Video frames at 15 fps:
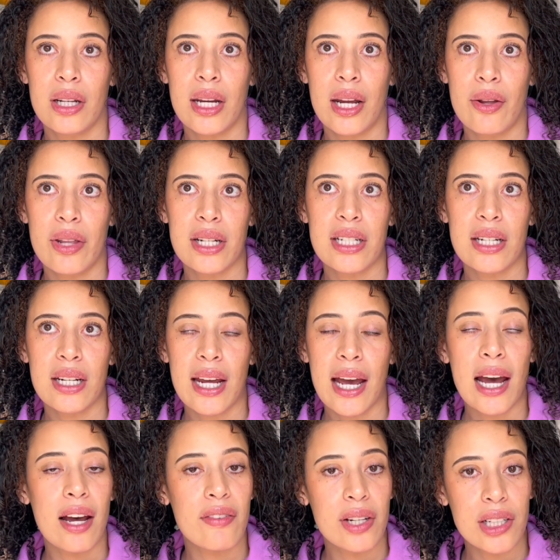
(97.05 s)
Now, they didn't
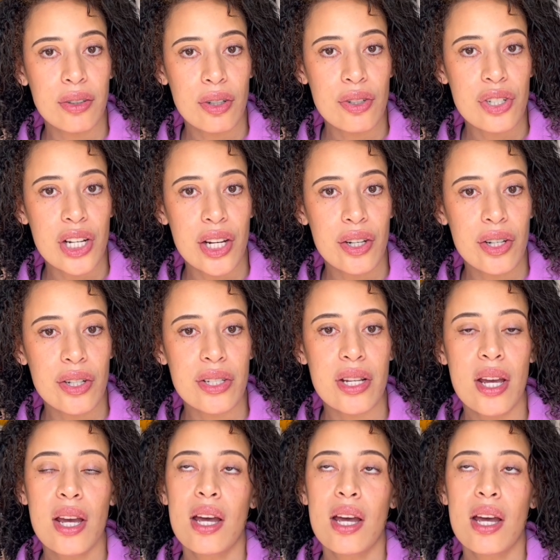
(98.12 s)
have any crochet hooks,